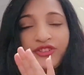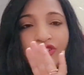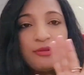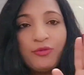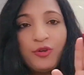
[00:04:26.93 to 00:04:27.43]

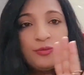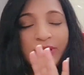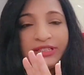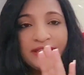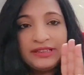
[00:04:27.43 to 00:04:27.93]
extra
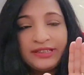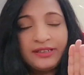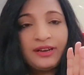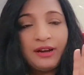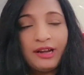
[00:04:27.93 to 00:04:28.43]
movement in
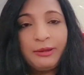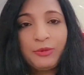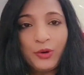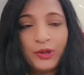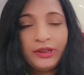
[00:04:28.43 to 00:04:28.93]
the
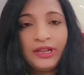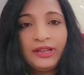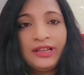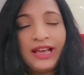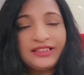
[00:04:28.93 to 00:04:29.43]
eyeball.
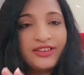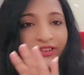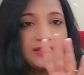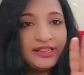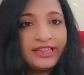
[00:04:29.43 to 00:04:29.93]
As a
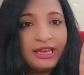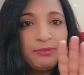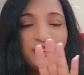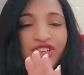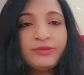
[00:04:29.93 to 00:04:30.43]
result, the
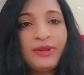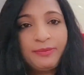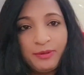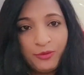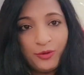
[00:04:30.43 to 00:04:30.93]
images
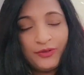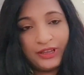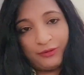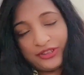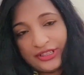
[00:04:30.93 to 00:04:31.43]
may be
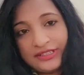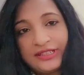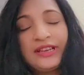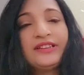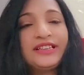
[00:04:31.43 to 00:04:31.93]
moving, which
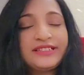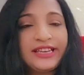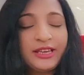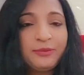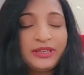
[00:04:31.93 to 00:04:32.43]
is
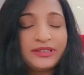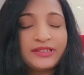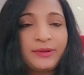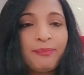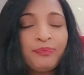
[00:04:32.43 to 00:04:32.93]

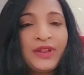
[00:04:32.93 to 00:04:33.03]
nystagmus.